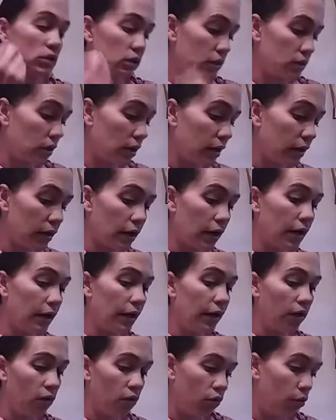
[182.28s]
to sun, and
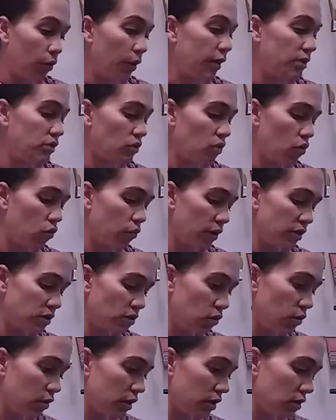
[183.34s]
I always, always,
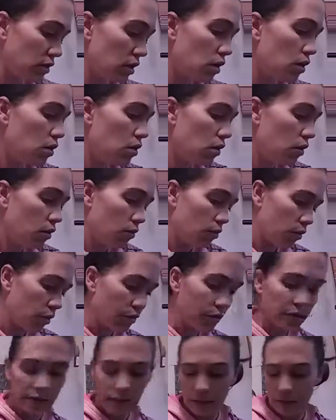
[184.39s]
always wear
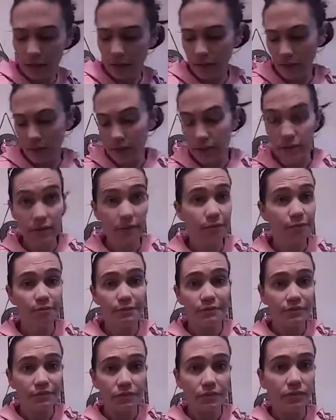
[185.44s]
my sunglasses.
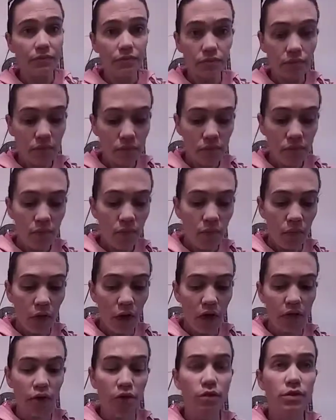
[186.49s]

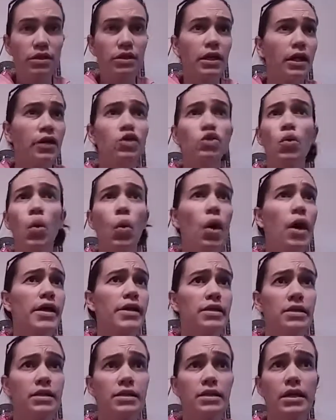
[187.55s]
There was like
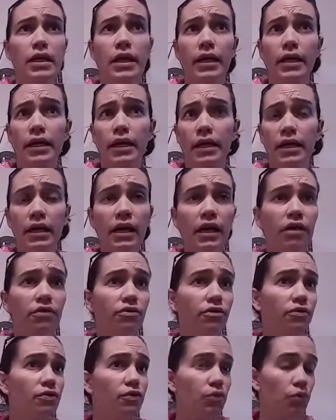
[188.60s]
twice that I didn't have
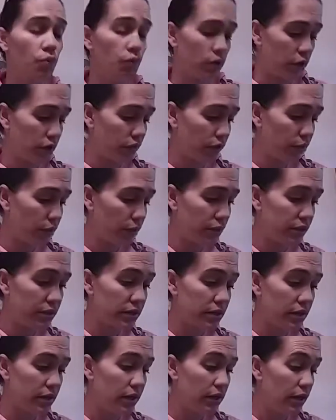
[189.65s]
them for whatever
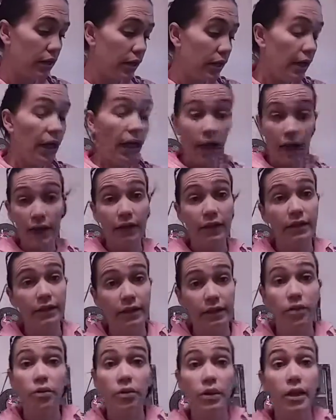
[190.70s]
reason, and I
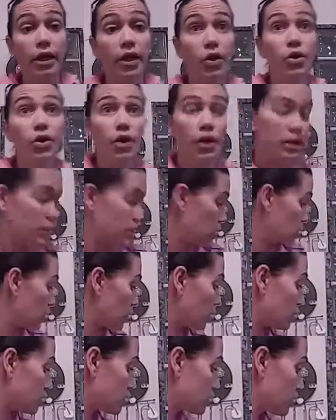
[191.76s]
literally could not see what
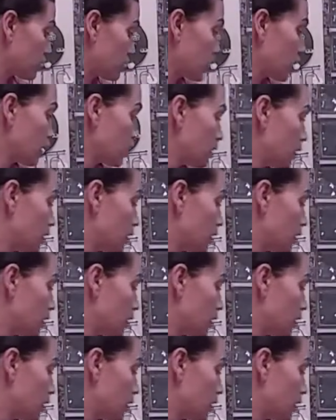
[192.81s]
I was doing.